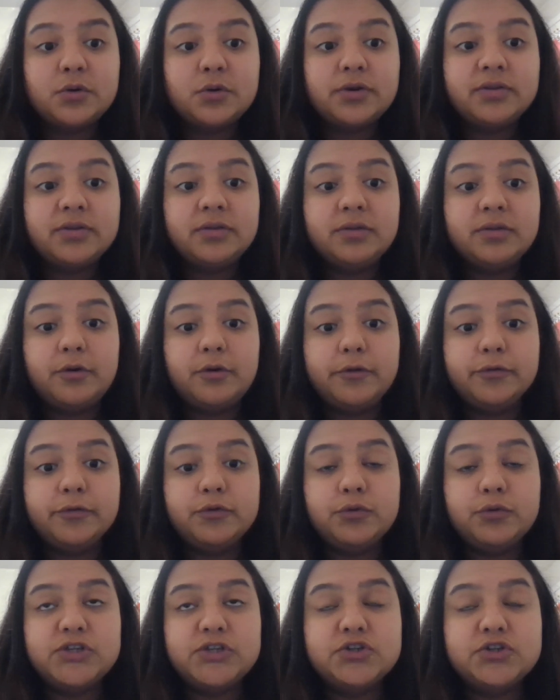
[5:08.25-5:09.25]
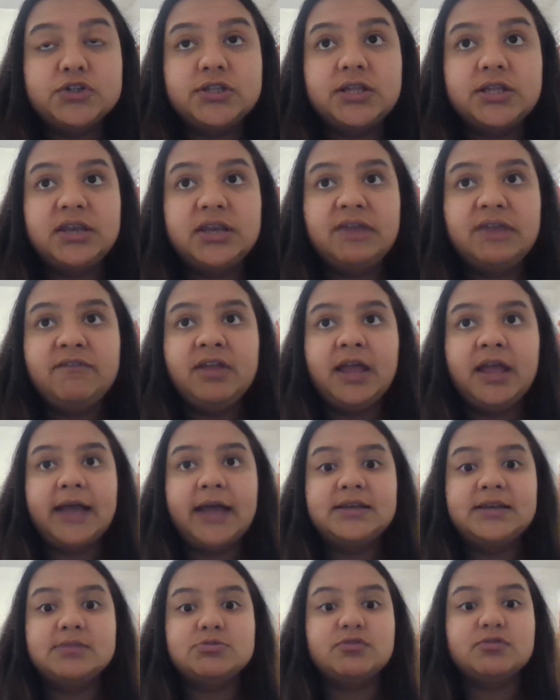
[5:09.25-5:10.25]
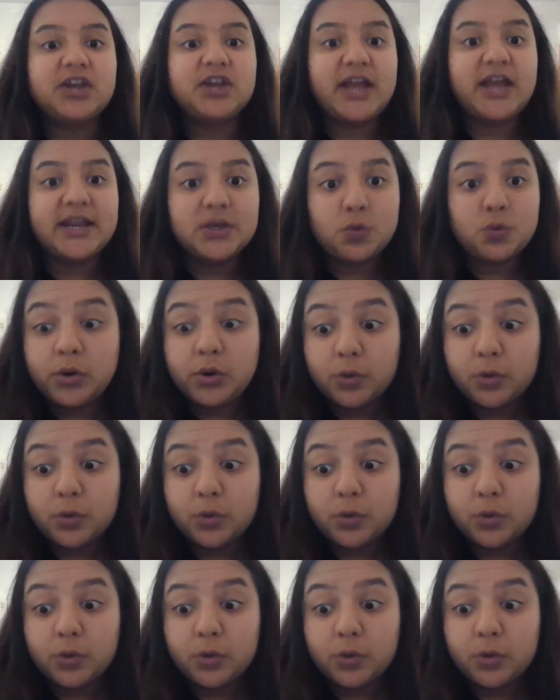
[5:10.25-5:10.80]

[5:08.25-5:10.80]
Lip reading: or to ensure that they're delivering items of the right